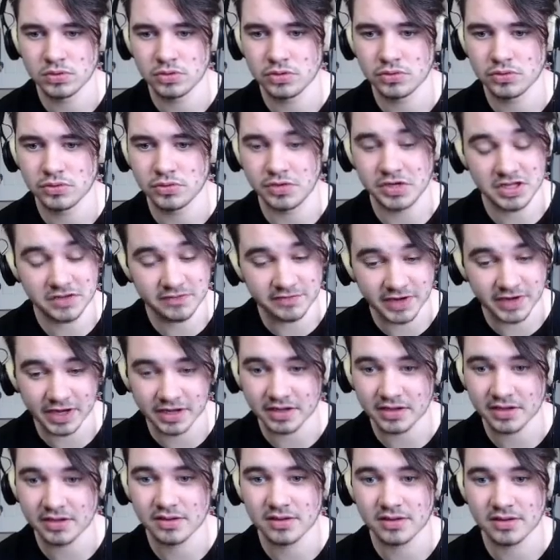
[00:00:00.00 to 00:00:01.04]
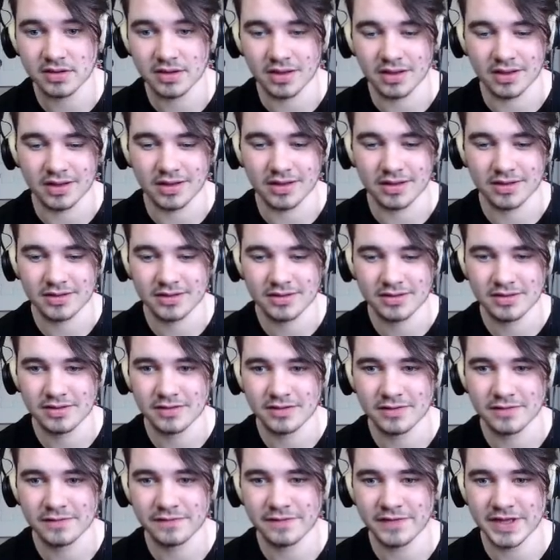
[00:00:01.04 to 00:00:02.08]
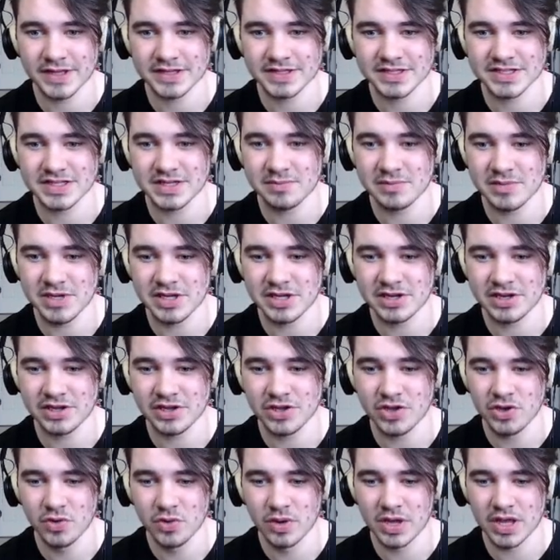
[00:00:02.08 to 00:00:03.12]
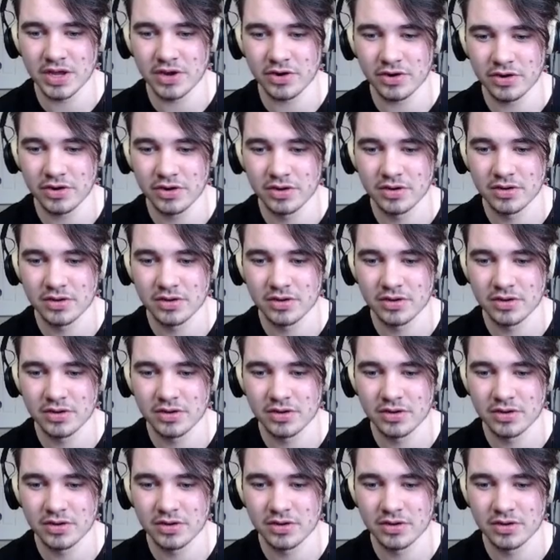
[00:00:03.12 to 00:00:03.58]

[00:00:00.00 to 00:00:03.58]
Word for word: Good evening. Uh, fancy meeting you here.